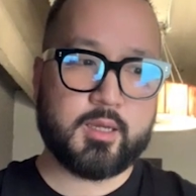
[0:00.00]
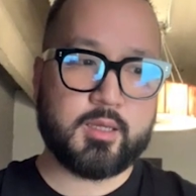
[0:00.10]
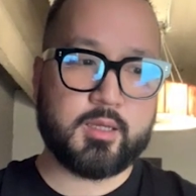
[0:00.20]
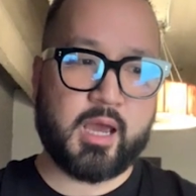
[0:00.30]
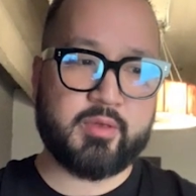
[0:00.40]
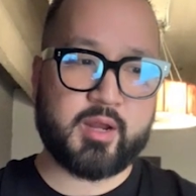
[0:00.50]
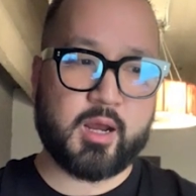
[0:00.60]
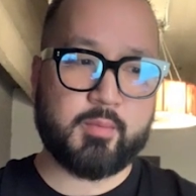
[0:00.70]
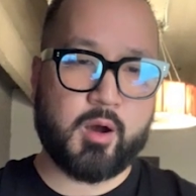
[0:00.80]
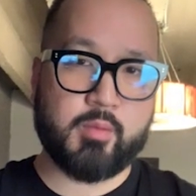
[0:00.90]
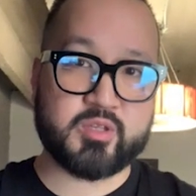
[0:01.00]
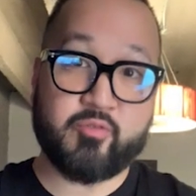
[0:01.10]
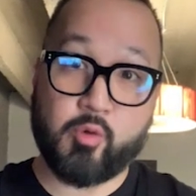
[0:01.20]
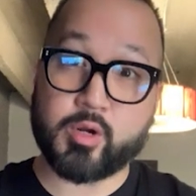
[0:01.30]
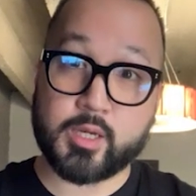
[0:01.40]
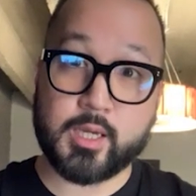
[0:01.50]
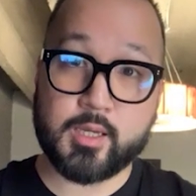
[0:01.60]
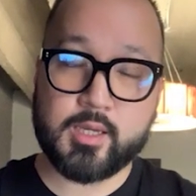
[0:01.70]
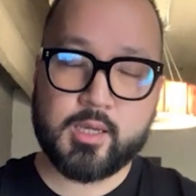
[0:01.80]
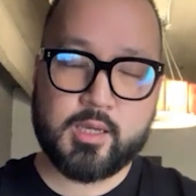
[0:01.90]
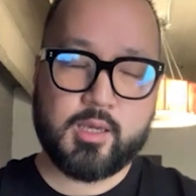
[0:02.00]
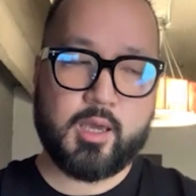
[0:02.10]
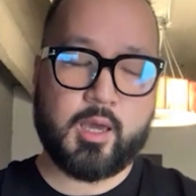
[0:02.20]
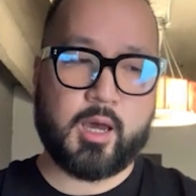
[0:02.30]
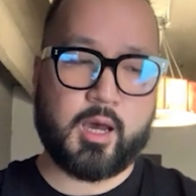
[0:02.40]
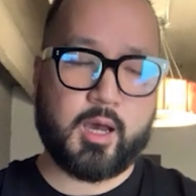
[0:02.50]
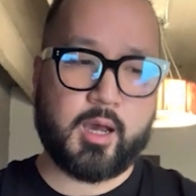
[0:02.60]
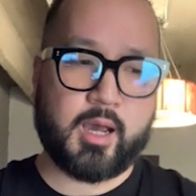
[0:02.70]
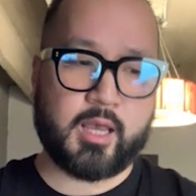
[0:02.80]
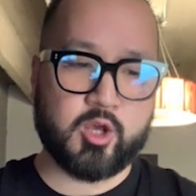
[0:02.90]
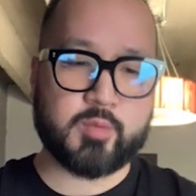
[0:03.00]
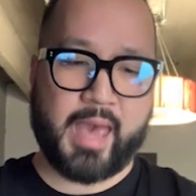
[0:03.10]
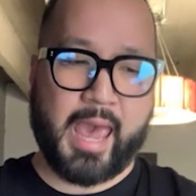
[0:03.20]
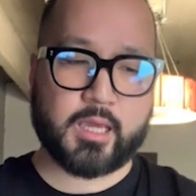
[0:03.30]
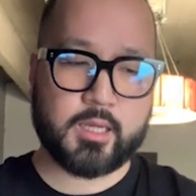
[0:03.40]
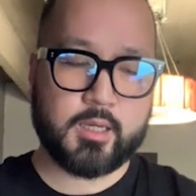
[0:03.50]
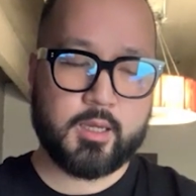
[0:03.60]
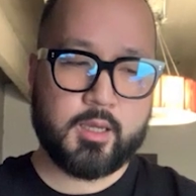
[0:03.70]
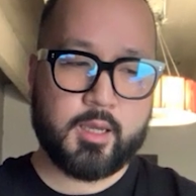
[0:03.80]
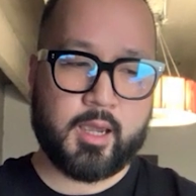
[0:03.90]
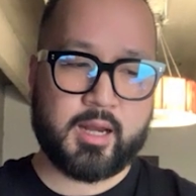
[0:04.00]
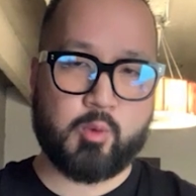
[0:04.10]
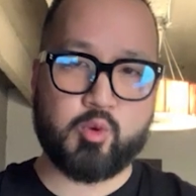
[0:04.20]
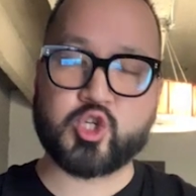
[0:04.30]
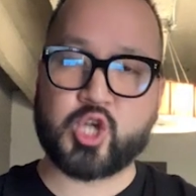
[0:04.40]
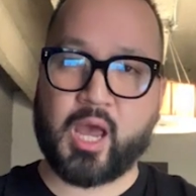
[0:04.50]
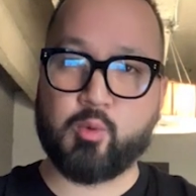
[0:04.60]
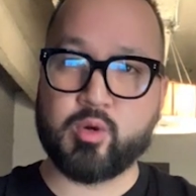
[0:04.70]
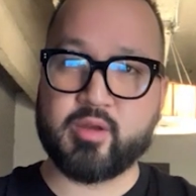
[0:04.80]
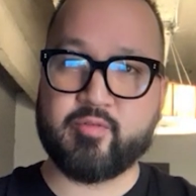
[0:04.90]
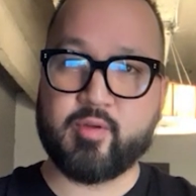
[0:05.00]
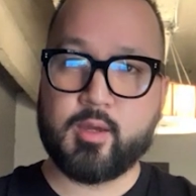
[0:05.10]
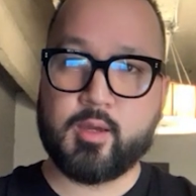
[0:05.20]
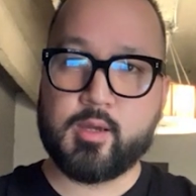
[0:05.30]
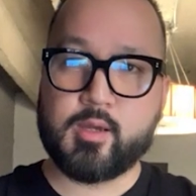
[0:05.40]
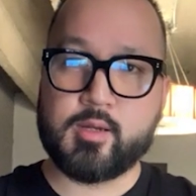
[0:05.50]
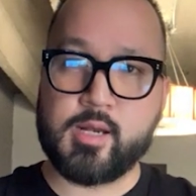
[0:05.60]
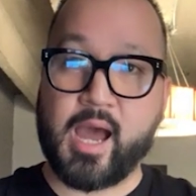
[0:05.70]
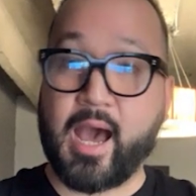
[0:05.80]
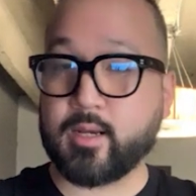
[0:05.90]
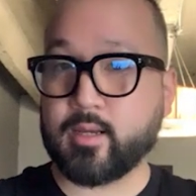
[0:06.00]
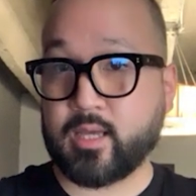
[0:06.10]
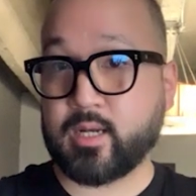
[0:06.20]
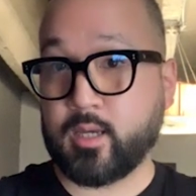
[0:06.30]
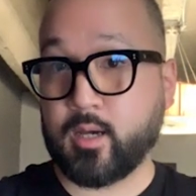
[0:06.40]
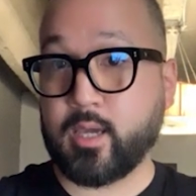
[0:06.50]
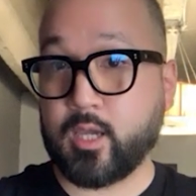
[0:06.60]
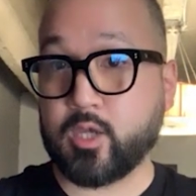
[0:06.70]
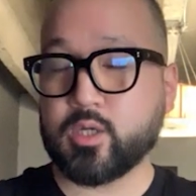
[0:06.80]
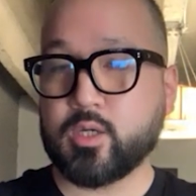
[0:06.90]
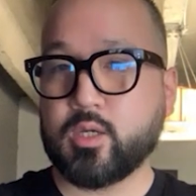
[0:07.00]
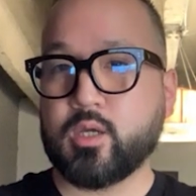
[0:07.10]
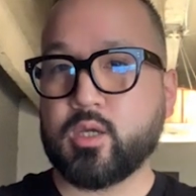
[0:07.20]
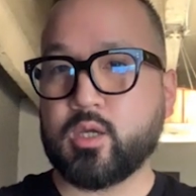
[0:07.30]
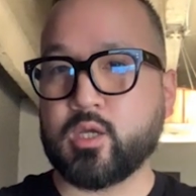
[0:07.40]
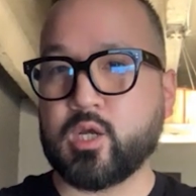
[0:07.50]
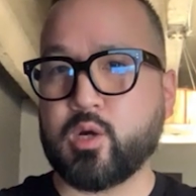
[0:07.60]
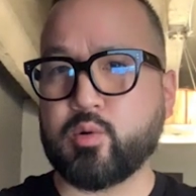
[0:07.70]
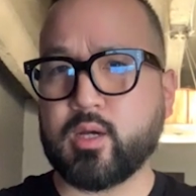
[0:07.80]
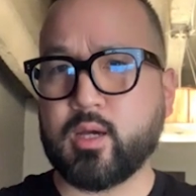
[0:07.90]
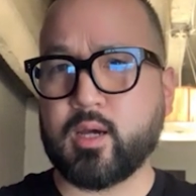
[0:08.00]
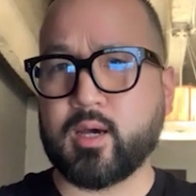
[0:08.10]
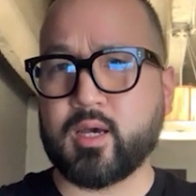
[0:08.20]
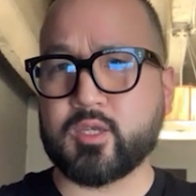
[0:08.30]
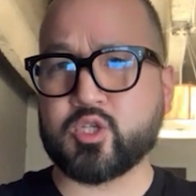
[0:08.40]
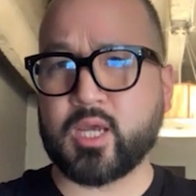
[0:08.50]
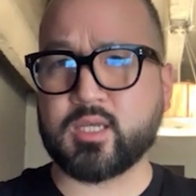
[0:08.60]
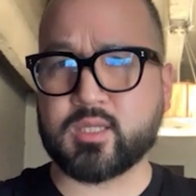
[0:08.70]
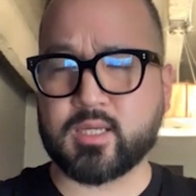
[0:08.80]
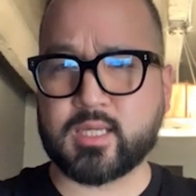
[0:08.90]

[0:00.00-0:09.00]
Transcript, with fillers: now that I'm almost forty, uh, I look back and I wish I would have not, at a young age, you know, uh, chased things that